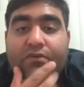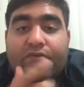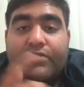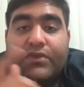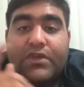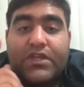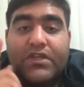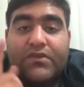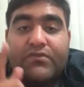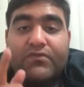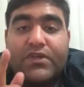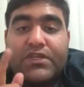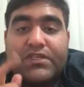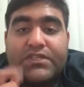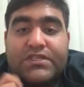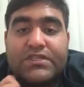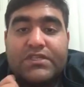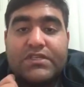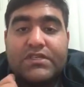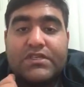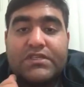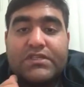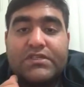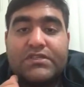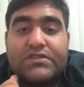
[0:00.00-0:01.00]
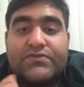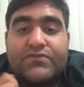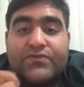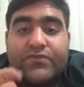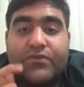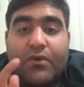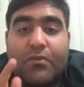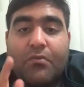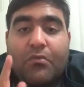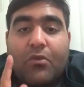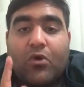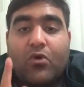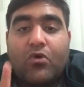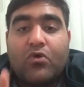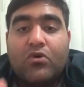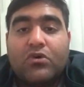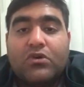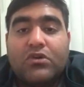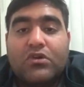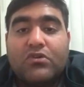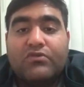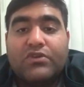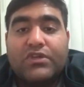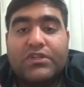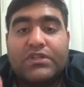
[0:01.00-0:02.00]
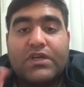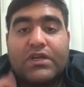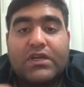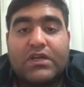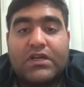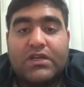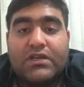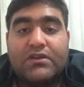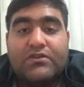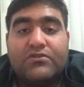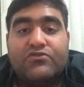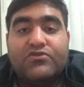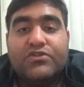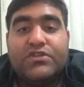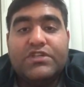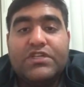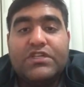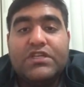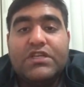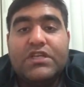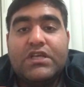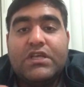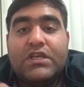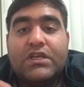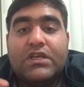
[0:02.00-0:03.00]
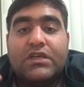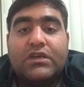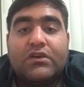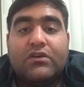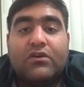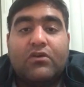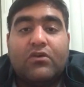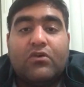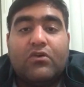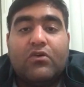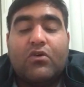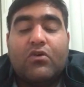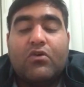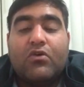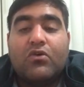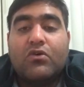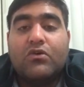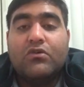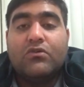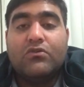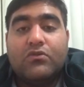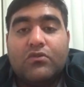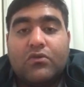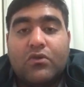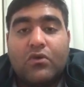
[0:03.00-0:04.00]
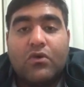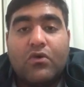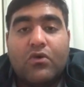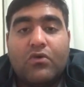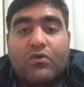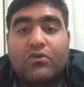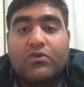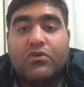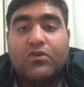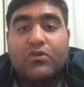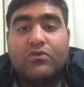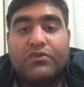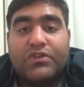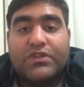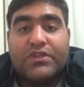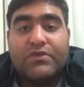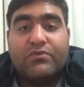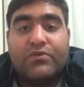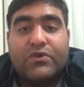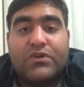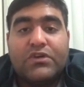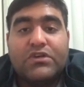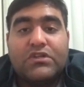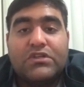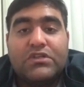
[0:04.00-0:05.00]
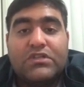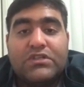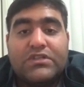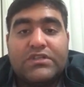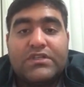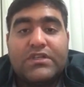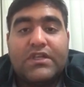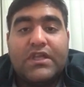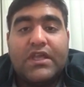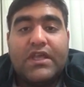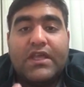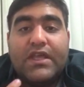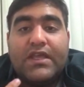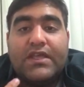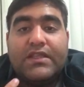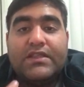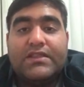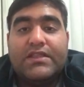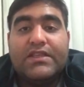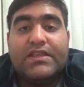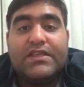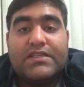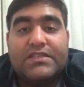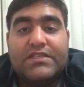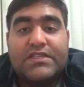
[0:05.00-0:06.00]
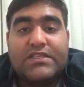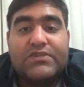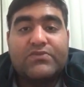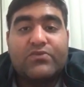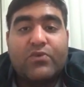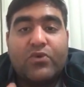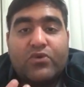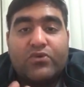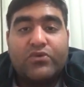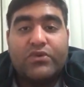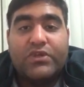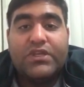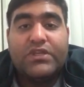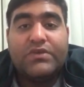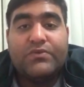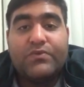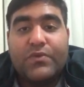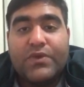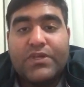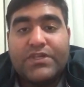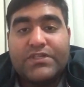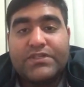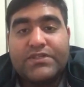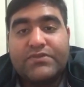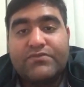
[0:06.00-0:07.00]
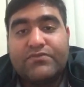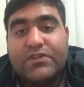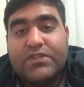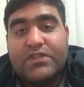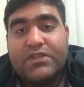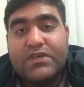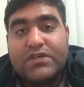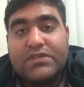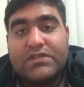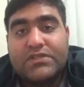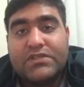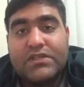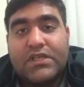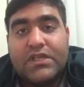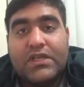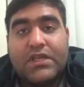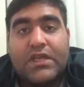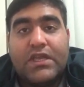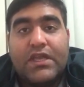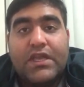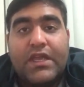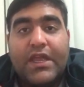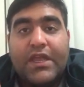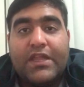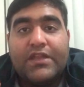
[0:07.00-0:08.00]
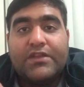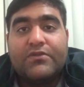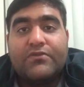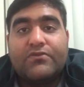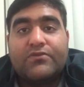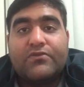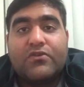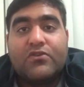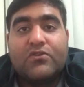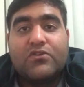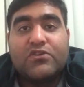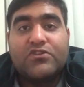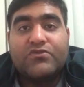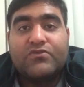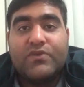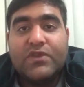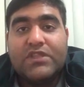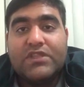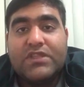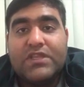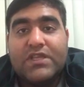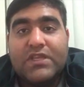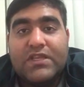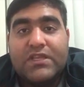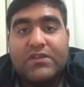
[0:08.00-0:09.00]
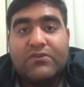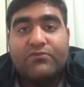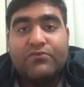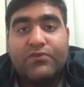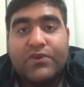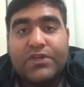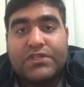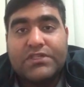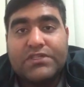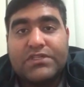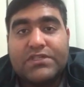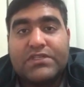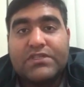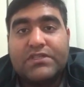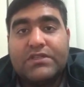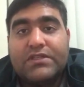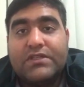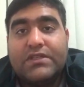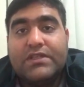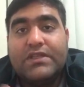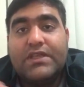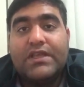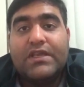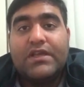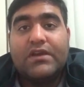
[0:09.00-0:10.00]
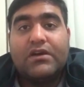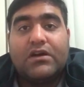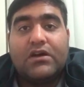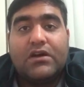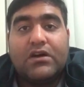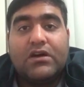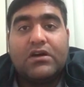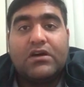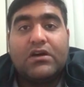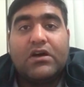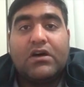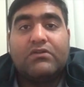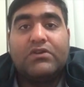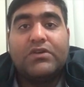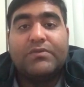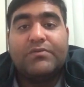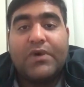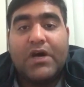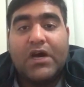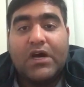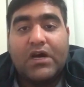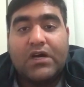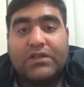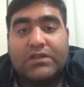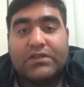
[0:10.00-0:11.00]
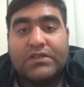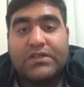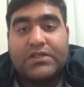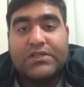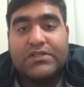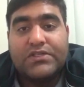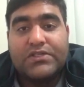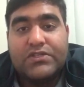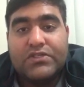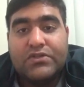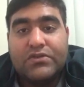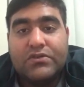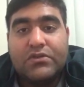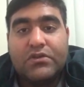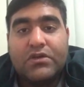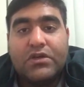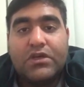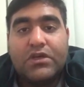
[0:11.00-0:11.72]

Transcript: investors from all over the country or all over the world, and they just want to invest with us. And of course, when they invest, they are our partners too.